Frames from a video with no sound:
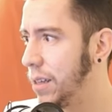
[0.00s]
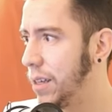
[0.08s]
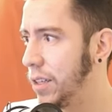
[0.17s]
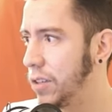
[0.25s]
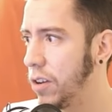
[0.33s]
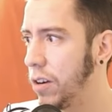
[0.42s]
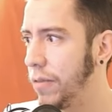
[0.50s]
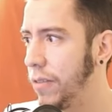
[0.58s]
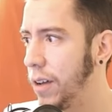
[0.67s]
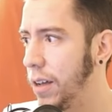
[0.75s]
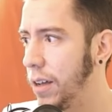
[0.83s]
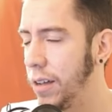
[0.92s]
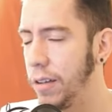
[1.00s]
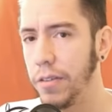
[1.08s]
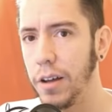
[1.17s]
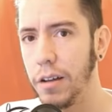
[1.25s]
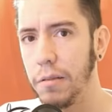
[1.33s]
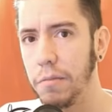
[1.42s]
It's not of a
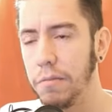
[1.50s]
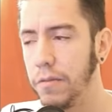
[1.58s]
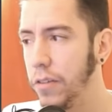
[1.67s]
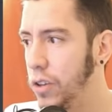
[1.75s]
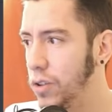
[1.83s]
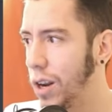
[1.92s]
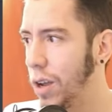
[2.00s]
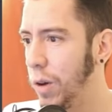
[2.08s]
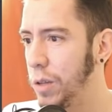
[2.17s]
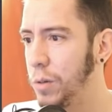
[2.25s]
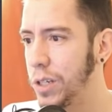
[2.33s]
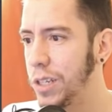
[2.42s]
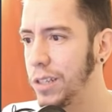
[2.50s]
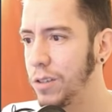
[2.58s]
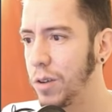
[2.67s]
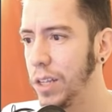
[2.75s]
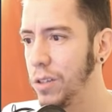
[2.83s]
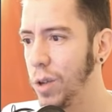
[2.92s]
feature request, but just
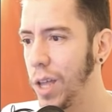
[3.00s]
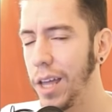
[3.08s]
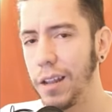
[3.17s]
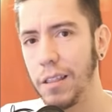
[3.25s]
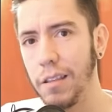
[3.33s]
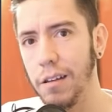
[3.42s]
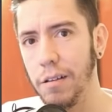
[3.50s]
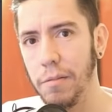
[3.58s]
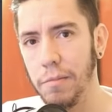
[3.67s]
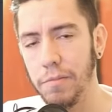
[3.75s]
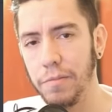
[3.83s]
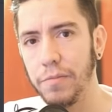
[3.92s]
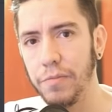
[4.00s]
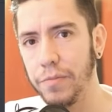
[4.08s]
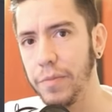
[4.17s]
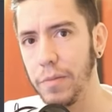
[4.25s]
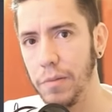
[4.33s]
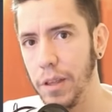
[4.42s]
try to get
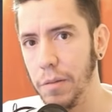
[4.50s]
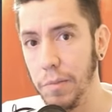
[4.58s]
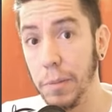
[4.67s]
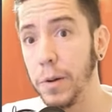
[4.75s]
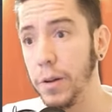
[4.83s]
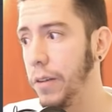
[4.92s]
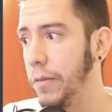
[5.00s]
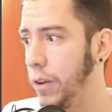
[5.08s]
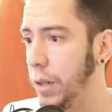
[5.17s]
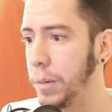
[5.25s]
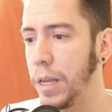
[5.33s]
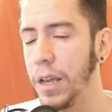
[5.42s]
the people involved.